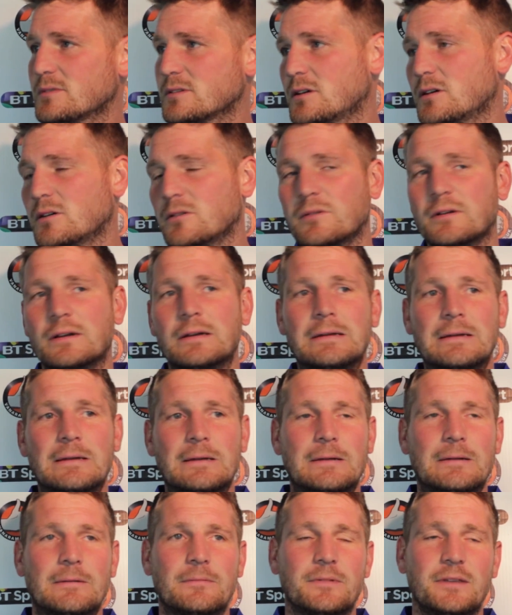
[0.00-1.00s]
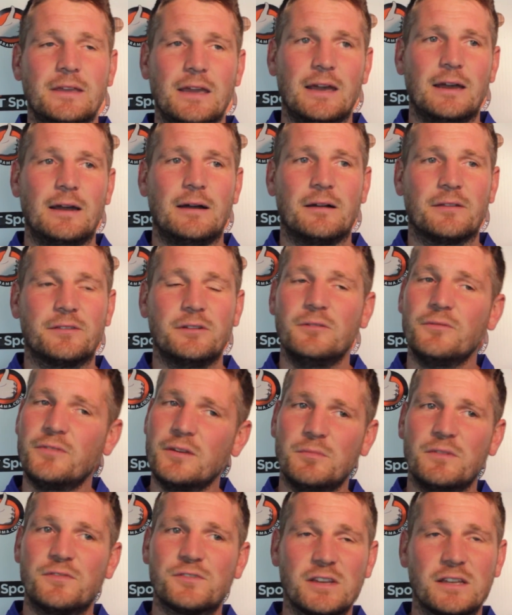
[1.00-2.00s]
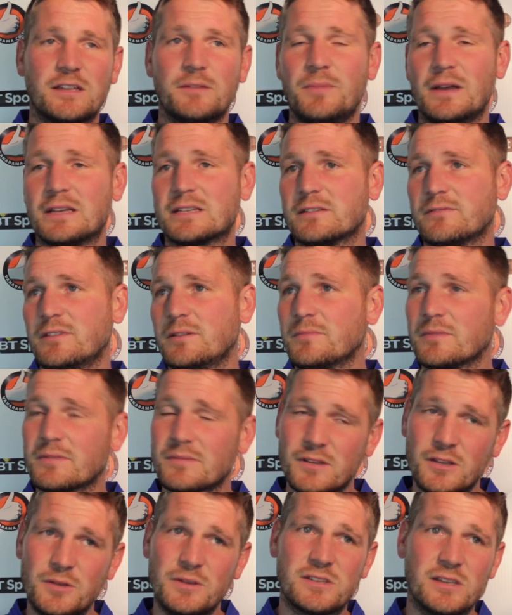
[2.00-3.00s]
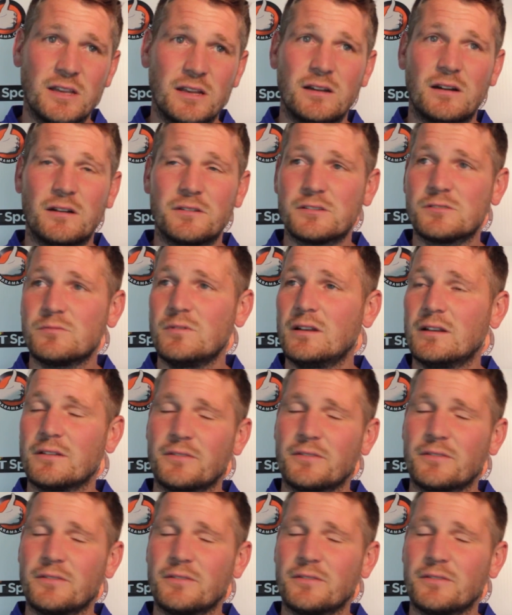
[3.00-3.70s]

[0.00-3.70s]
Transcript: So yeah, I don't think we've seen the best of him. Lewis Hilliard as well.